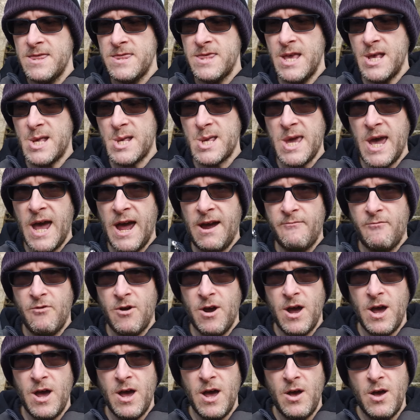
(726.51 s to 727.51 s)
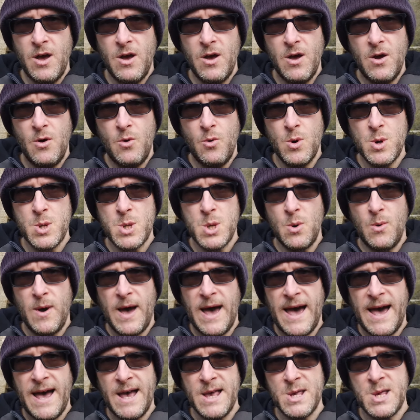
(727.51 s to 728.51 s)
This camera also
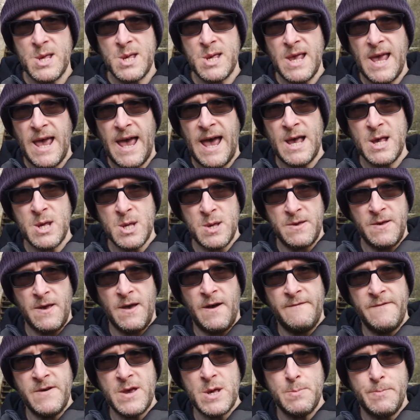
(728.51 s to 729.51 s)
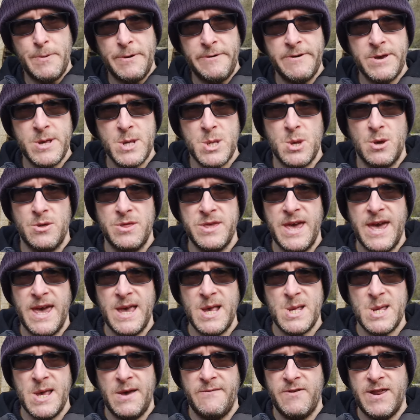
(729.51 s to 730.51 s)
has, as I've experienced on the
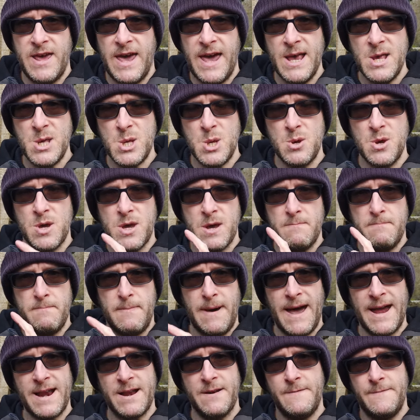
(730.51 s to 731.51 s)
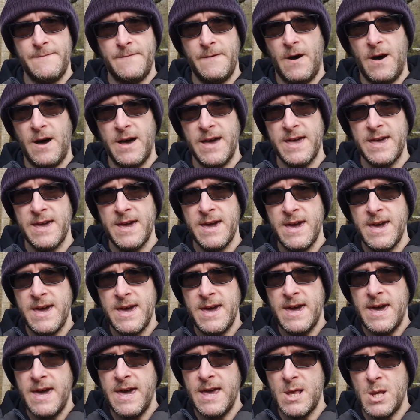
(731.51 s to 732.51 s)
A7S, you can magnify
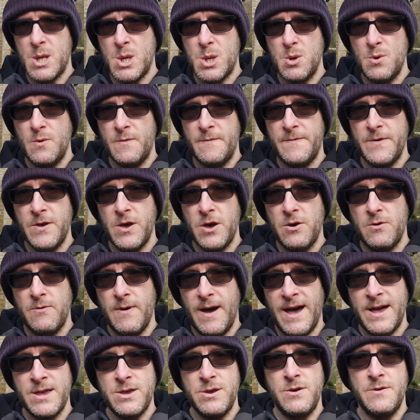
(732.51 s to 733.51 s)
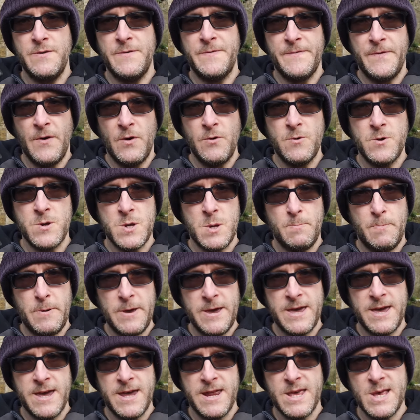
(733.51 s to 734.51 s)
into your view and use focus
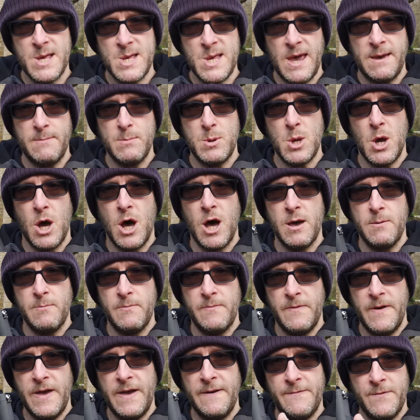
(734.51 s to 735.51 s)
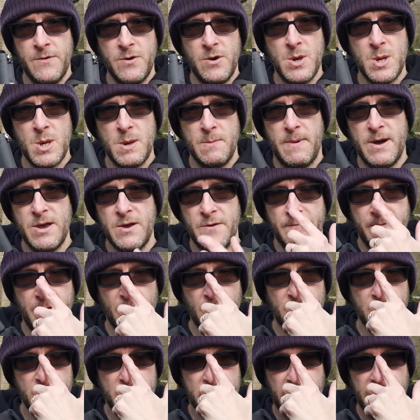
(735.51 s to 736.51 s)
peaking at the same time if you're using manual
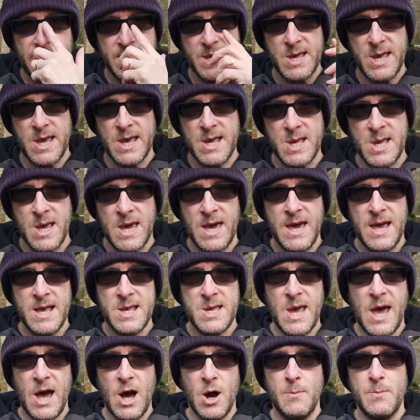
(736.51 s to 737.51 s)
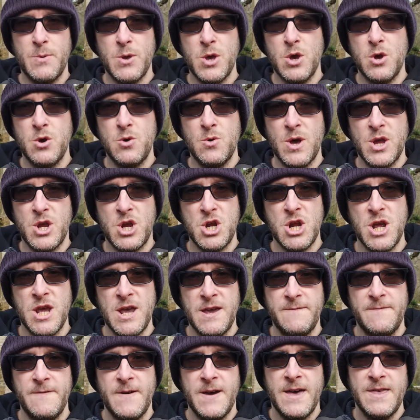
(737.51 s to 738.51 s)
focus lenses to help you
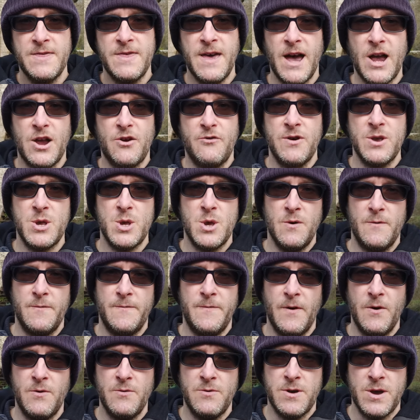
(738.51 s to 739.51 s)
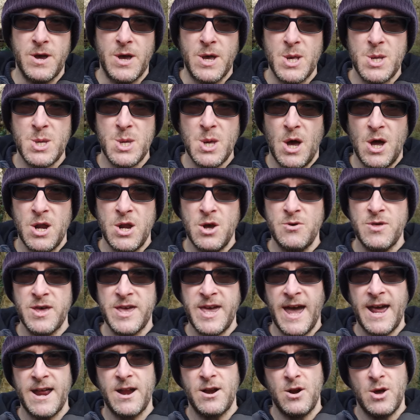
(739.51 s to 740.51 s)
achieve that critical focus. I know the
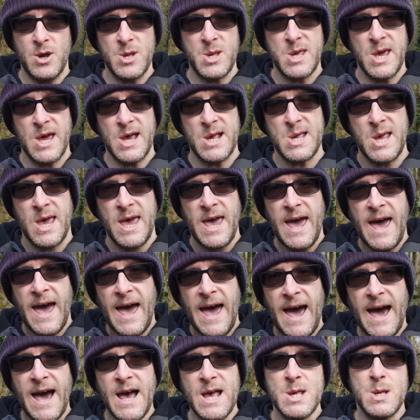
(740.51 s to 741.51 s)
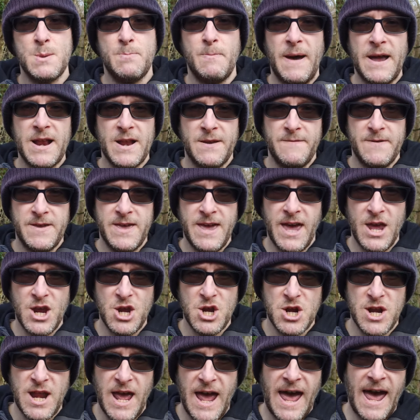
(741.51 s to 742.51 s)
Canon R6 has
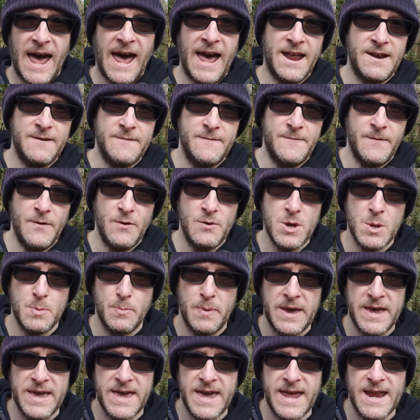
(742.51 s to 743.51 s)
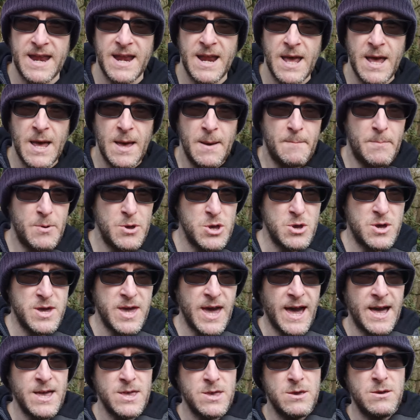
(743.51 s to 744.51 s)
magnification and focus peaking, but you
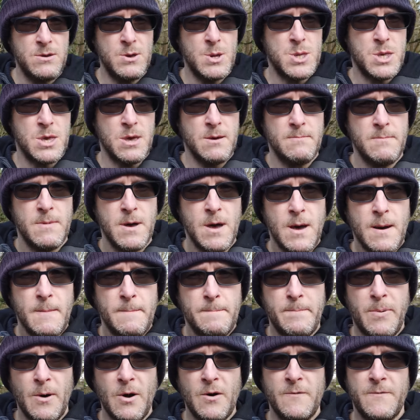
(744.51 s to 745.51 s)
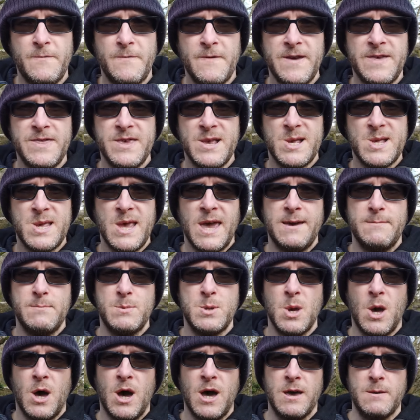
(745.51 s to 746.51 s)
can't use them both at the same
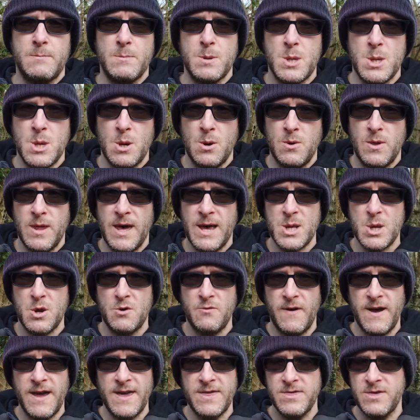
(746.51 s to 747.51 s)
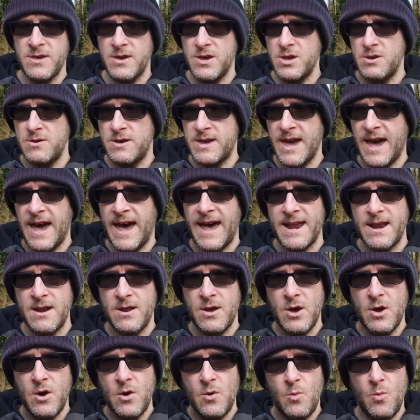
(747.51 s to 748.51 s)
time, so that's great that you can
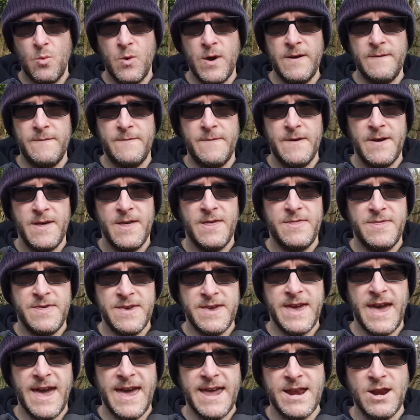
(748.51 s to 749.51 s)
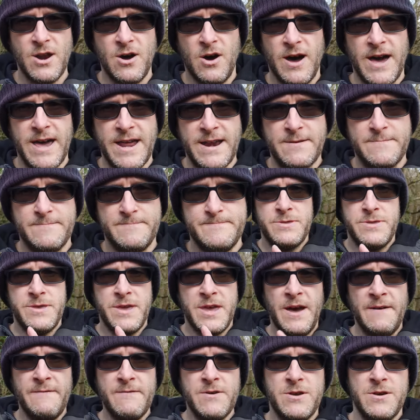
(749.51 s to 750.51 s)
with the A9.
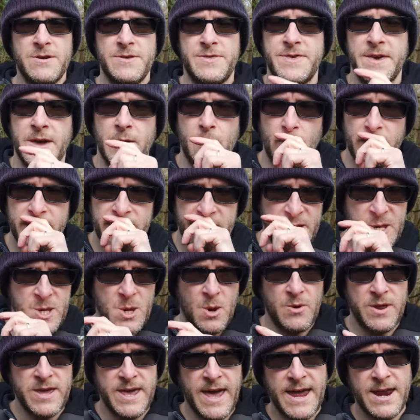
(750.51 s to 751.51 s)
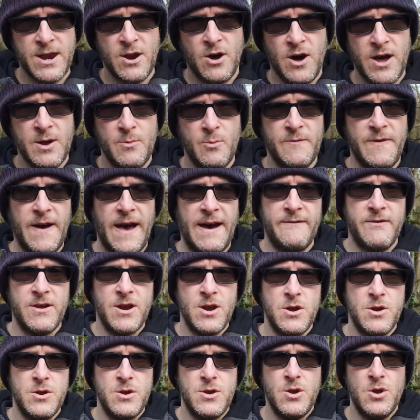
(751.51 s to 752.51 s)
The other good thing with the Sony A9, with
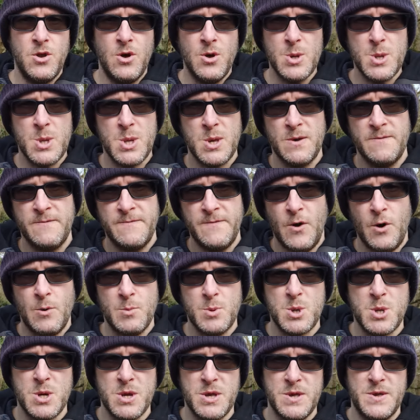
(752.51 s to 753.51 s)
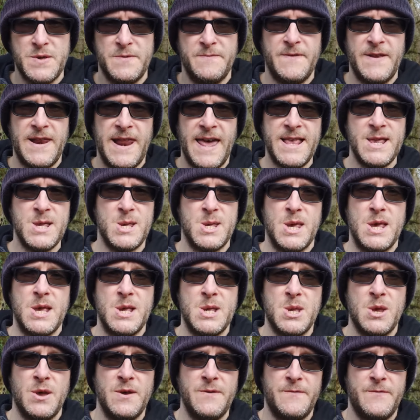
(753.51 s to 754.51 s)
having lots of options for
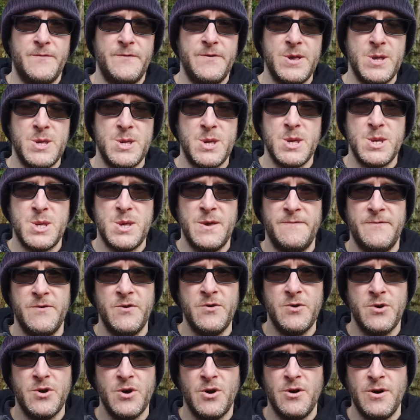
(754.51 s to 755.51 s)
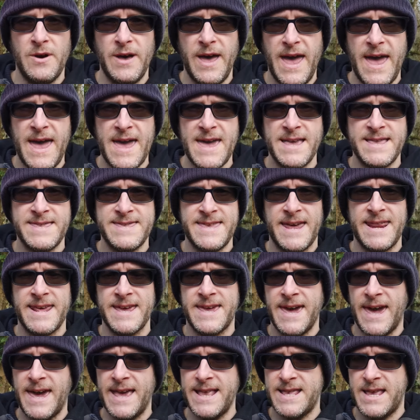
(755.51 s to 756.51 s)
lenses, like for instance, if you've got a
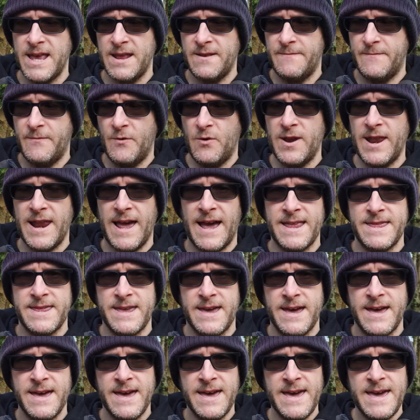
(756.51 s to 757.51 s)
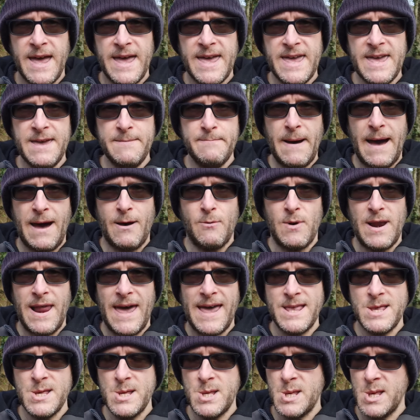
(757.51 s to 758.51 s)
dedicated Voigtlander E-mount
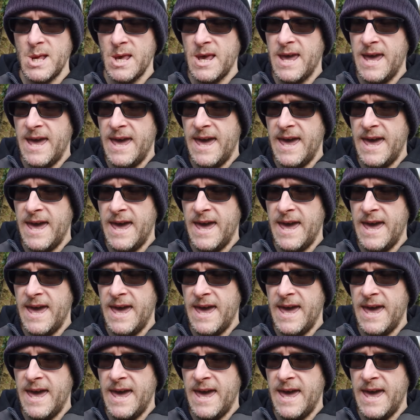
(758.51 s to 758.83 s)
lens,